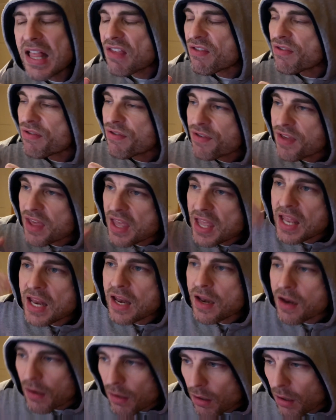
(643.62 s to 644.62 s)

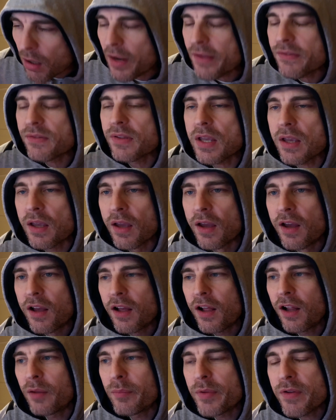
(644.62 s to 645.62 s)
Then I think
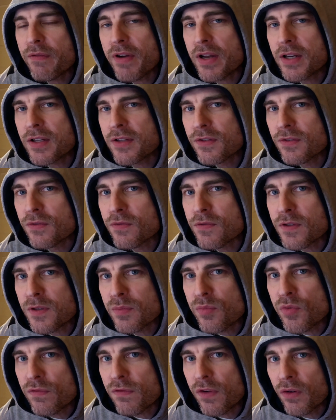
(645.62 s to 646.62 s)
I'll be ready soon to
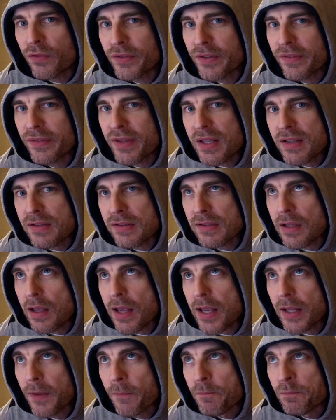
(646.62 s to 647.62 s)
move on to things
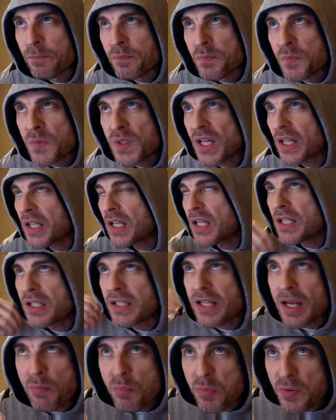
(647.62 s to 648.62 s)
like checking
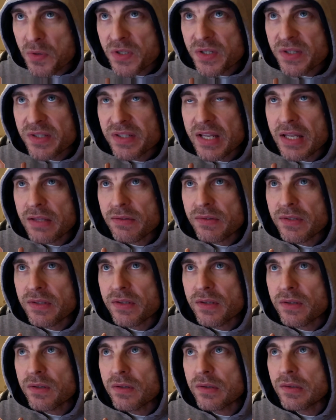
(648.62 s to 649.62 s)
temperature
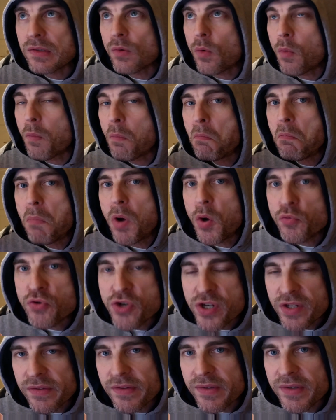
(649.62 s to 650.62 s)
sensors or
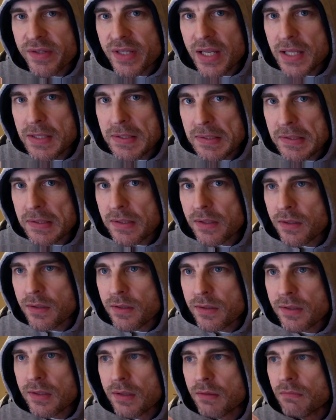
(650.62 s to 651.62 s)
motion
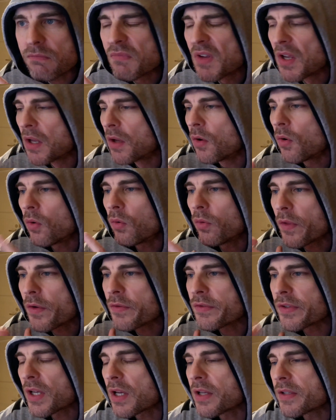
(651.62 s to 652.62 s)
sensors and all
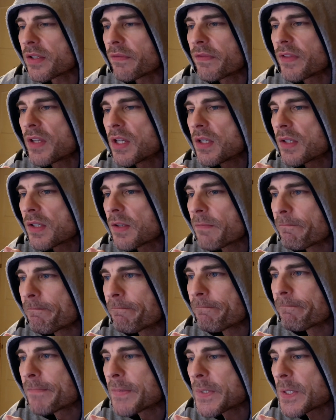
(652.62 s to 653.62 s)
those kinds of things.
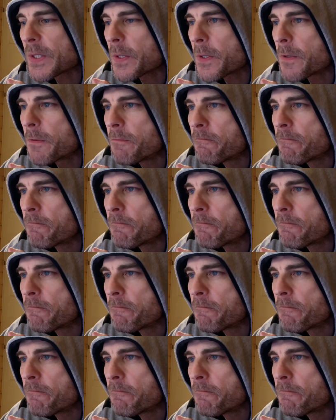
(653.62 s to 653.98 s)
So